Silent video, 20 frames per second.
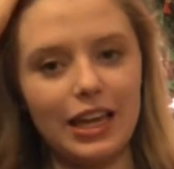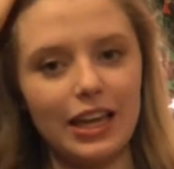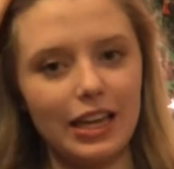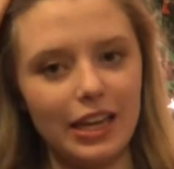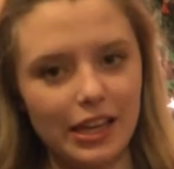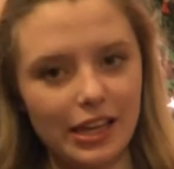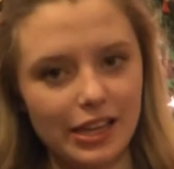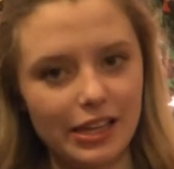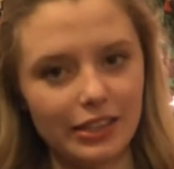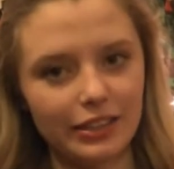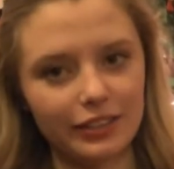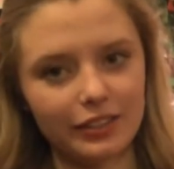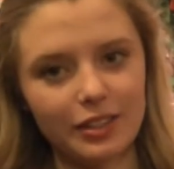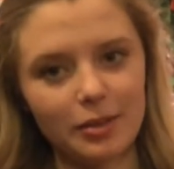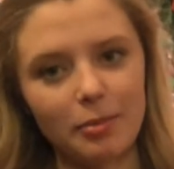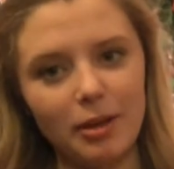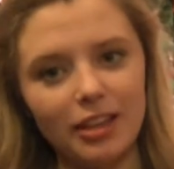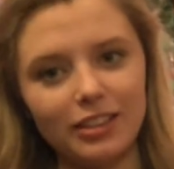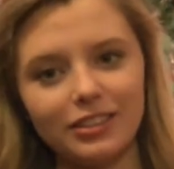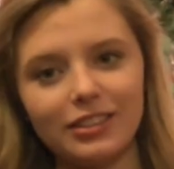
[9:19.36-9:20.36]
is
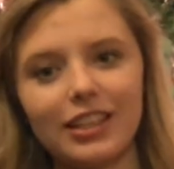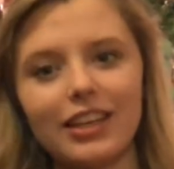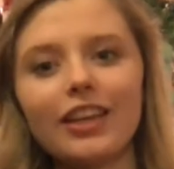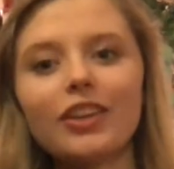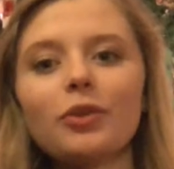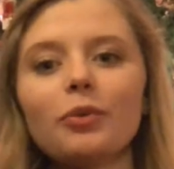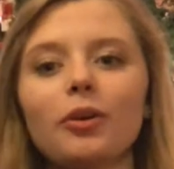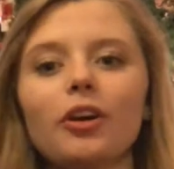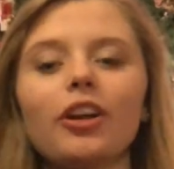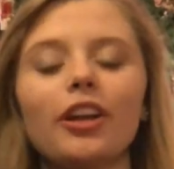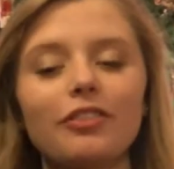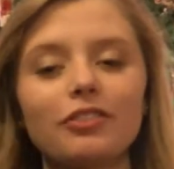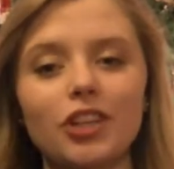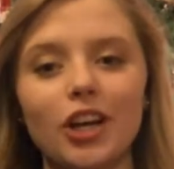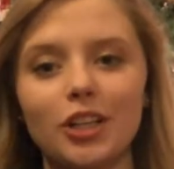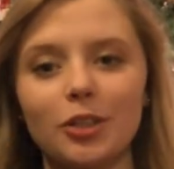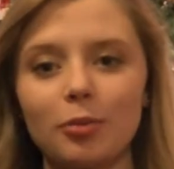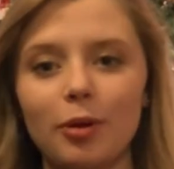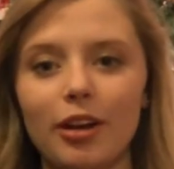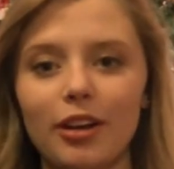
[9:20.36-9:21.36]
the best thing in the world. I've
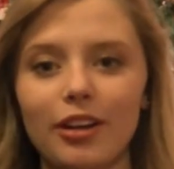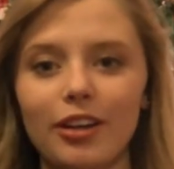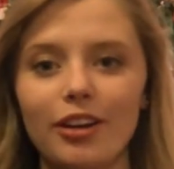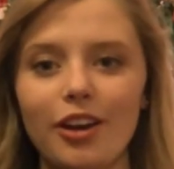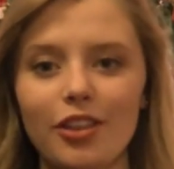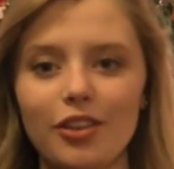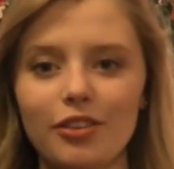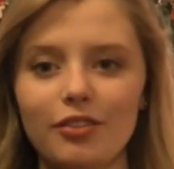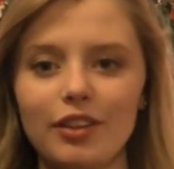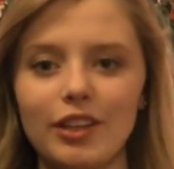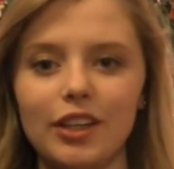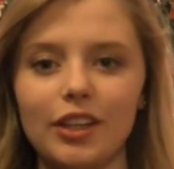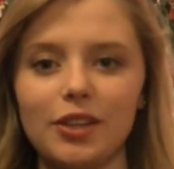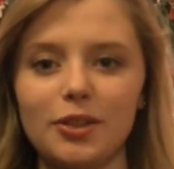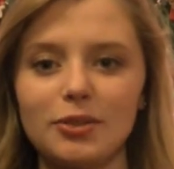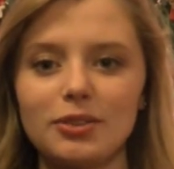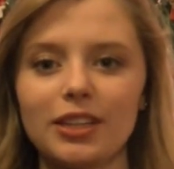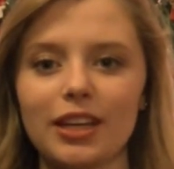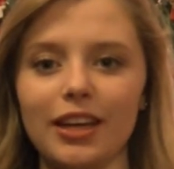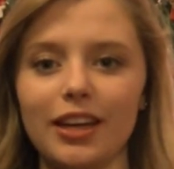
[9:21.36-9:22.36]
talked about it in other
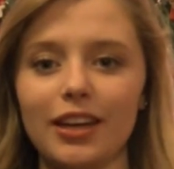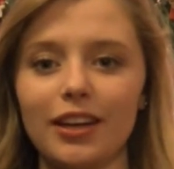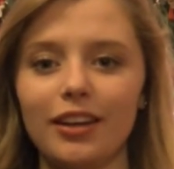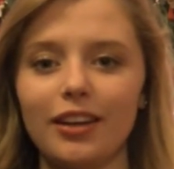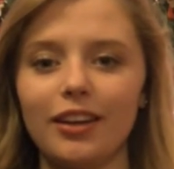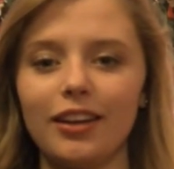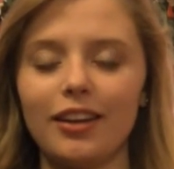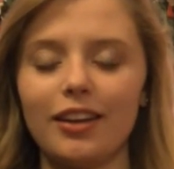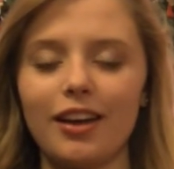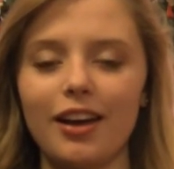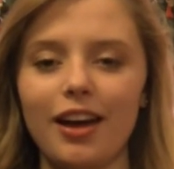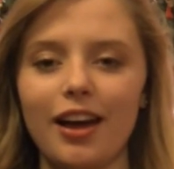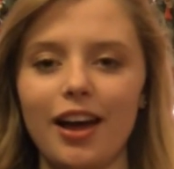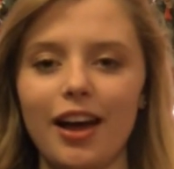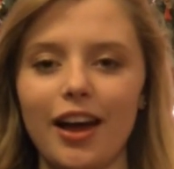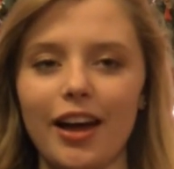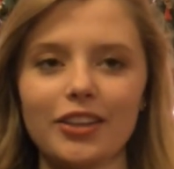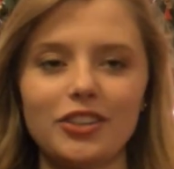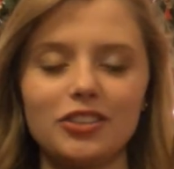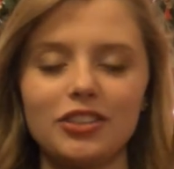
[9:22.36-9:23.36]
videos and
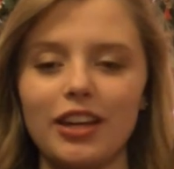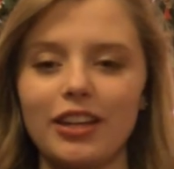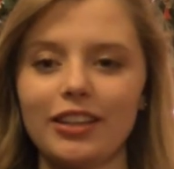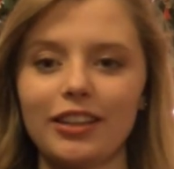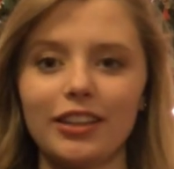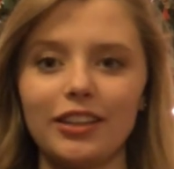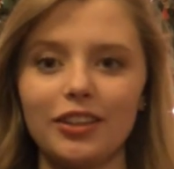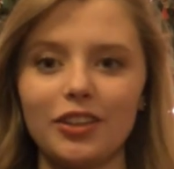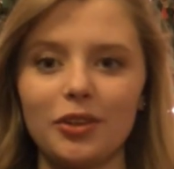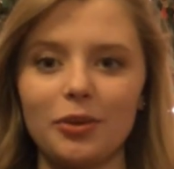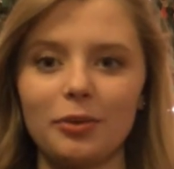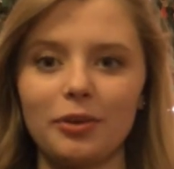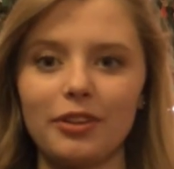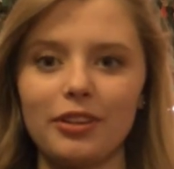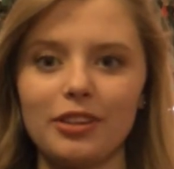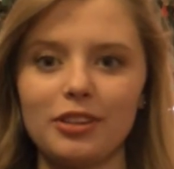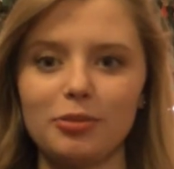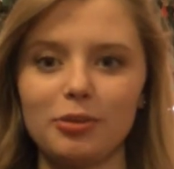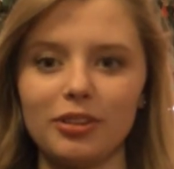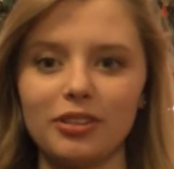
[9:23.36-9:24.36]
I just had to get another one of
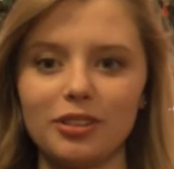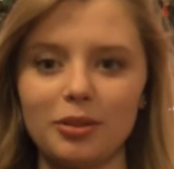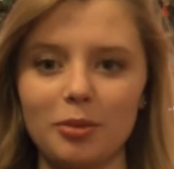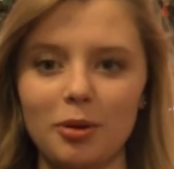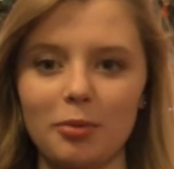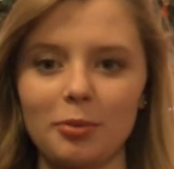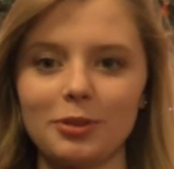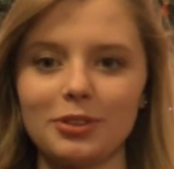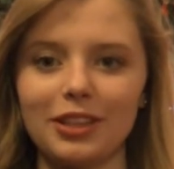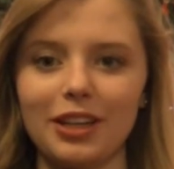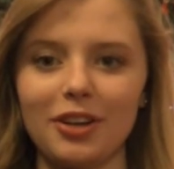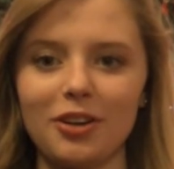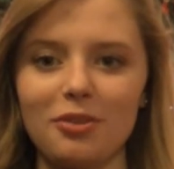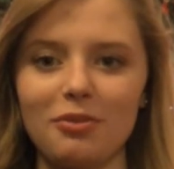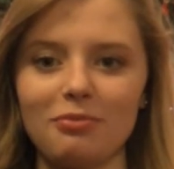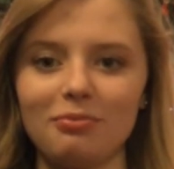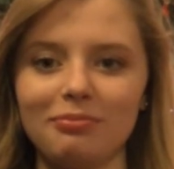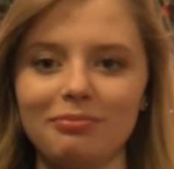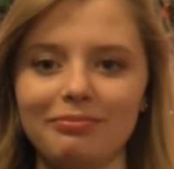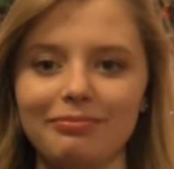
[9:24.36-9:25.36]
these because I'm almost
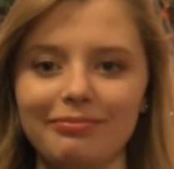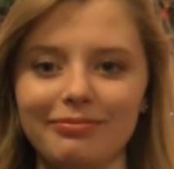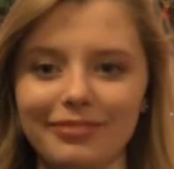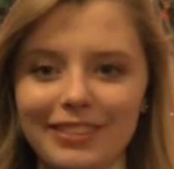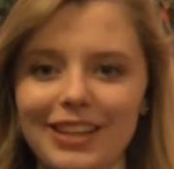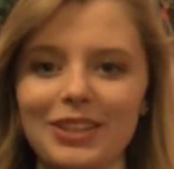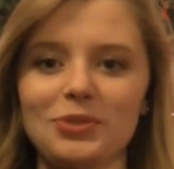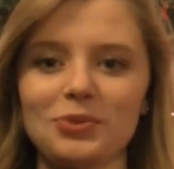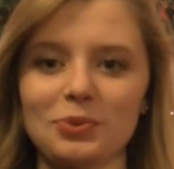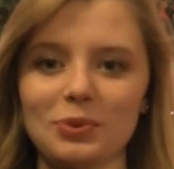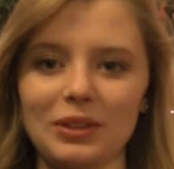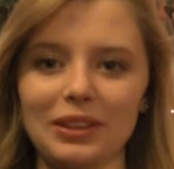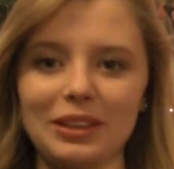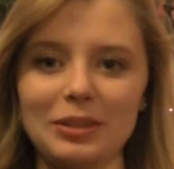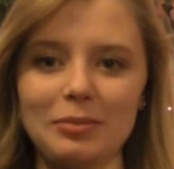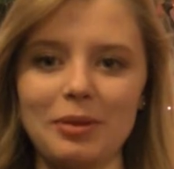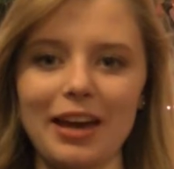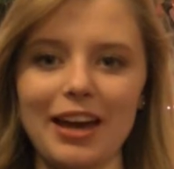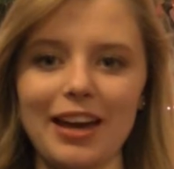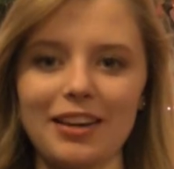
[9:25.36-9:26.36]
out. That's
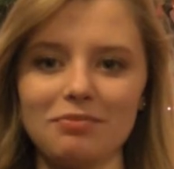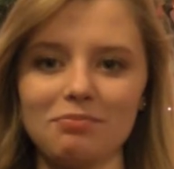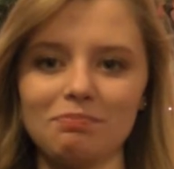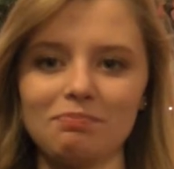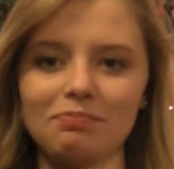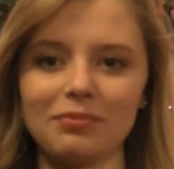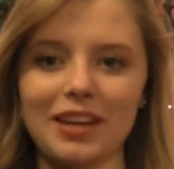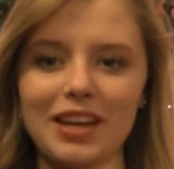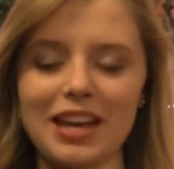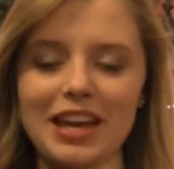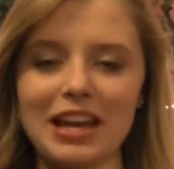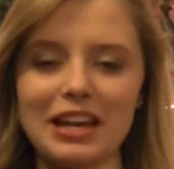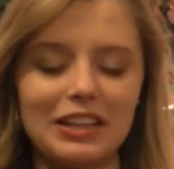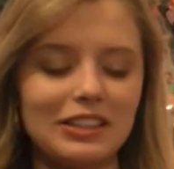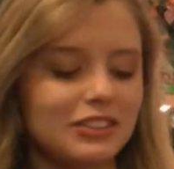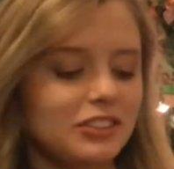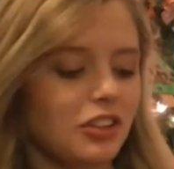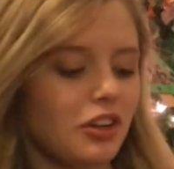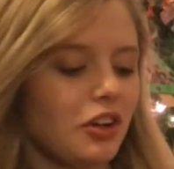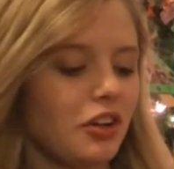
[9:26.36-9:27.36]
really bad. And
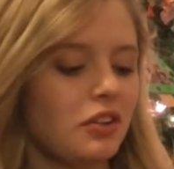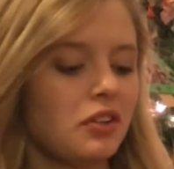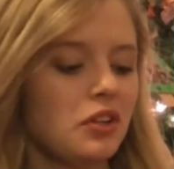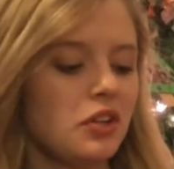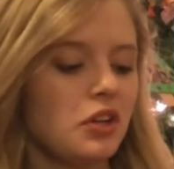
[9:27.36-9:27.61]
it's a